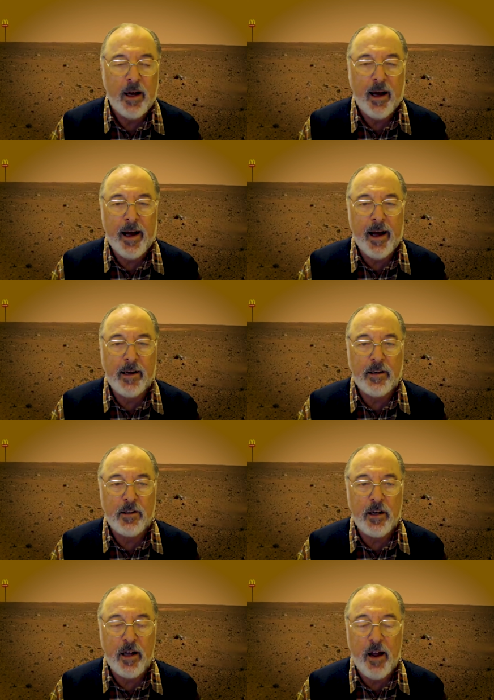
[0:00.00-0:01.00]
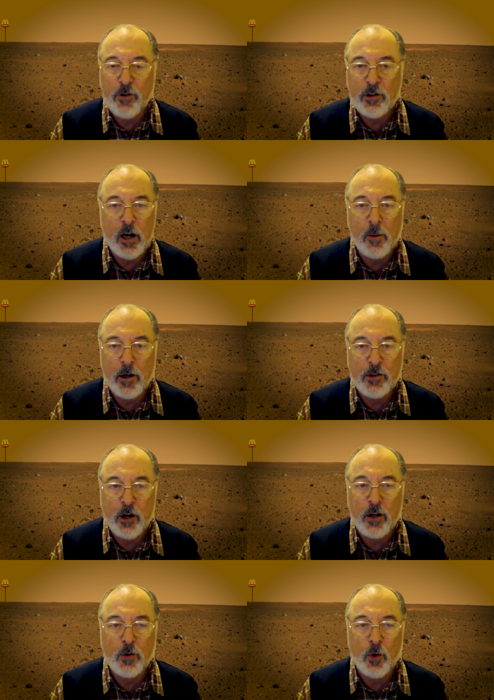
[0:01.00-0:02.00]
and uh, every time I
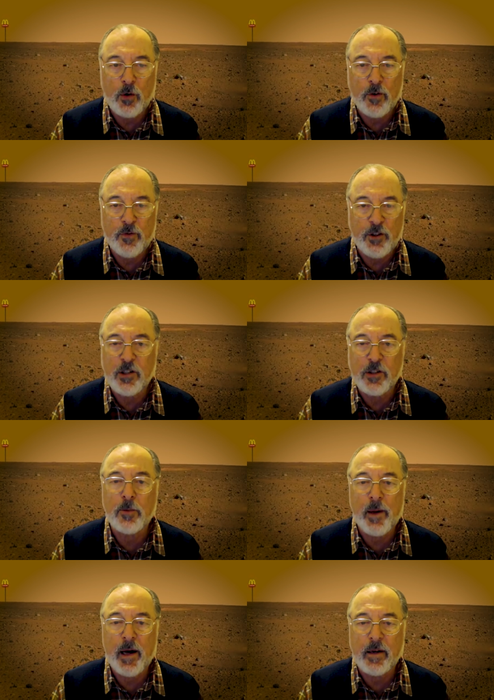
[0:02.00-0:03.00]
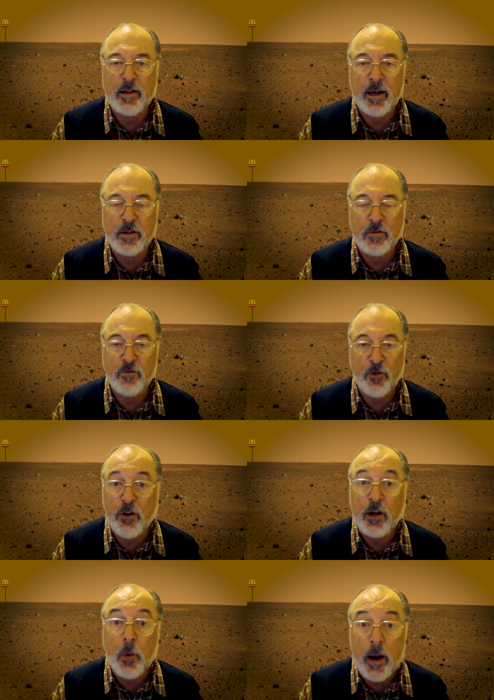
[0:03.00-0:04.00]
try and talk to a physicist about it, they
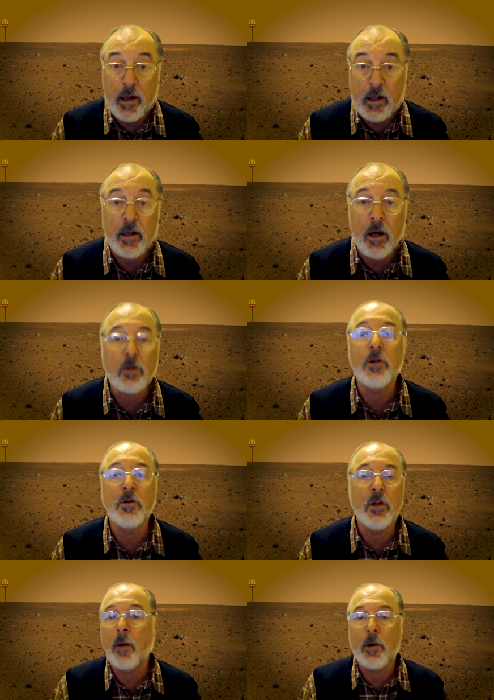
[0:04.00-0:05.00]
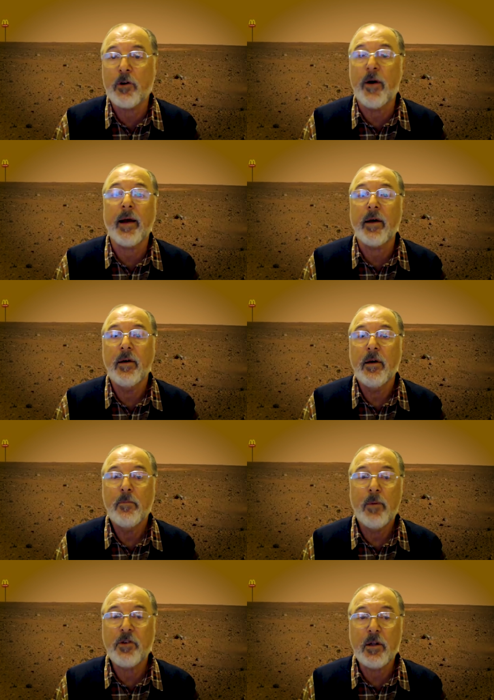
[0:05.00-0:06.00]
very quickly conclude that I'm a crank.
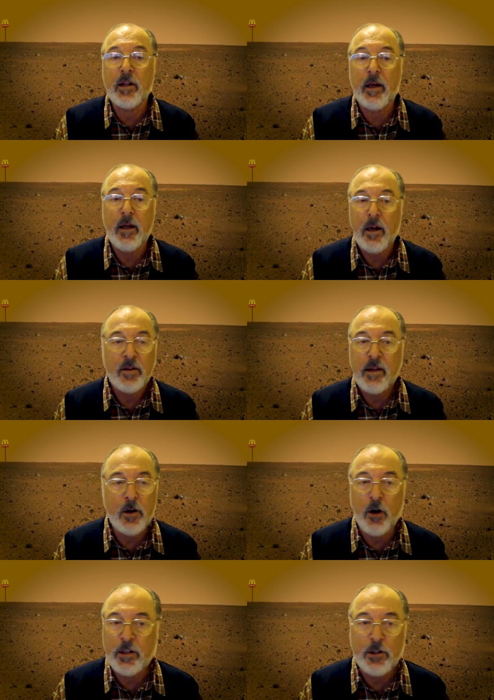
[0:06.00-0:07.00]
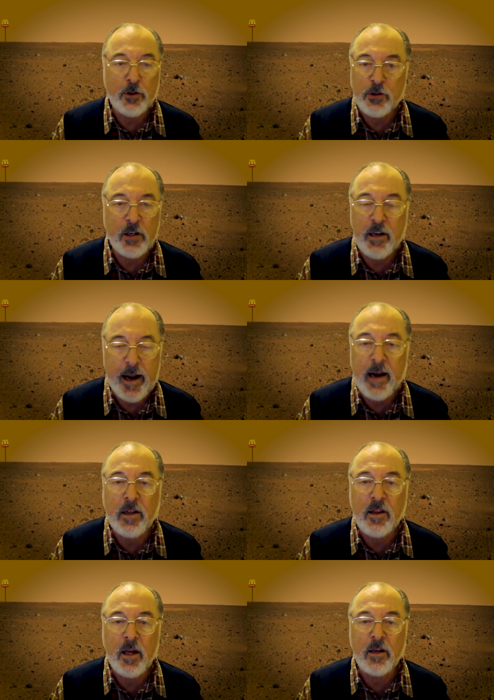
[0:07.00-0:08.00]
Basically, they're not interested in
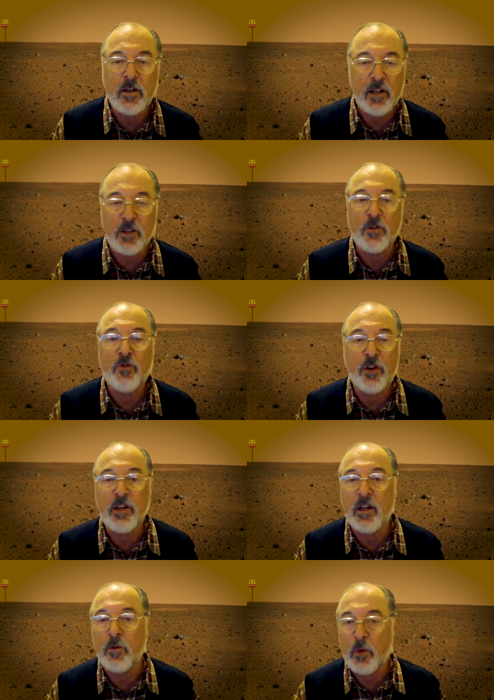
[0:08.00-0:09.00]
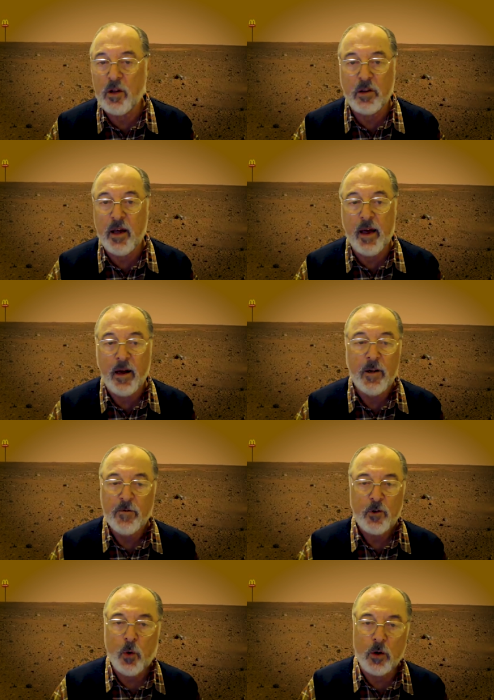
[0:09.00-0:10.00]
anything that doesn't fit in with their
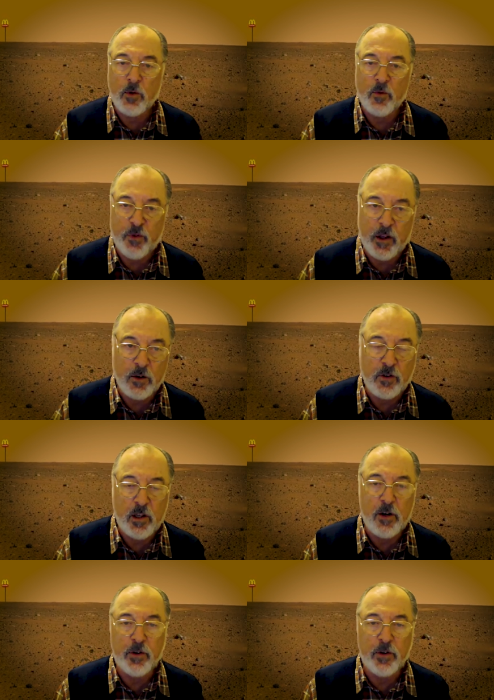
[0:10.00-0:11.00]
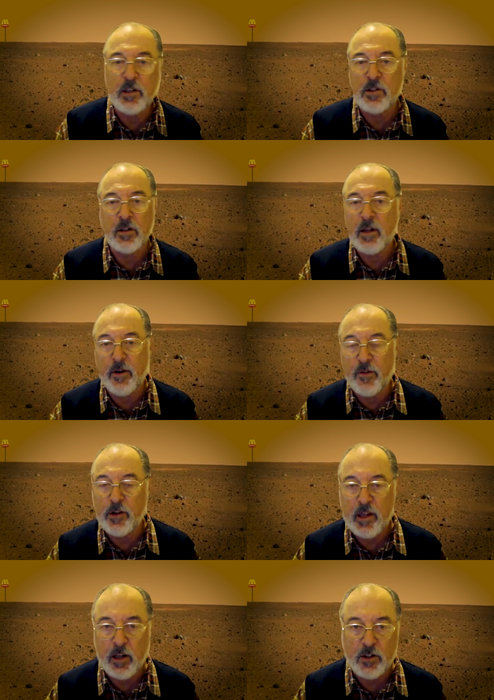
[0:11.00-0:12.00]
quantum field theories and their
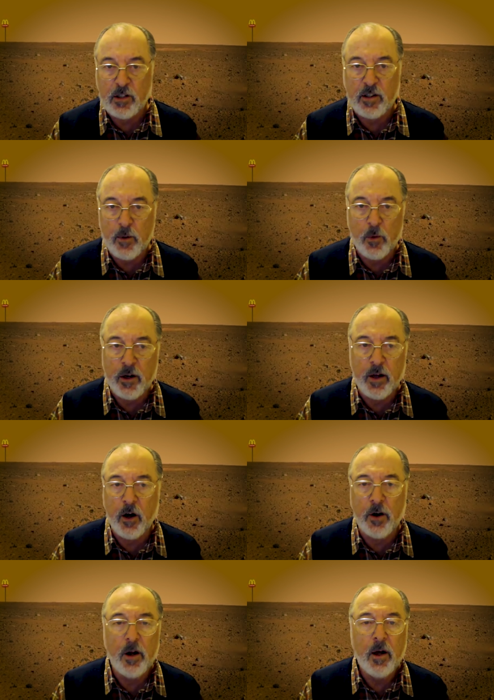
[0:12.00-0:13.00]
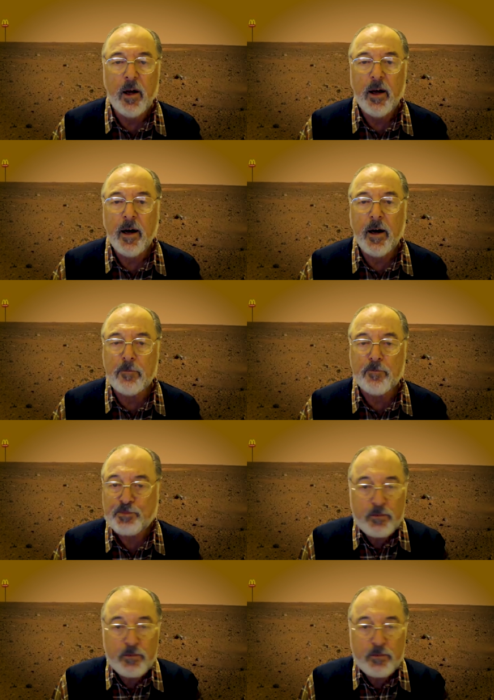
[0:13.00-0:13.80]
everything else that they're working on. Um,